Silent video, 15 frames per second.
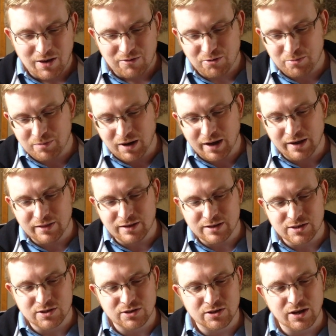From like
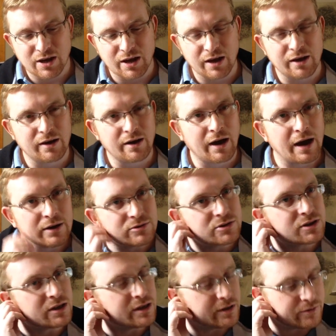this house
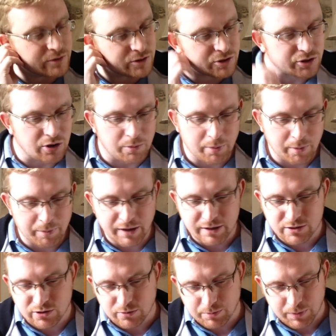clearance shop, I
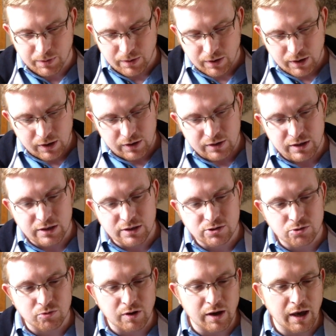picked up these
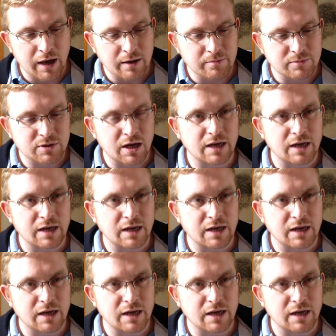3 games.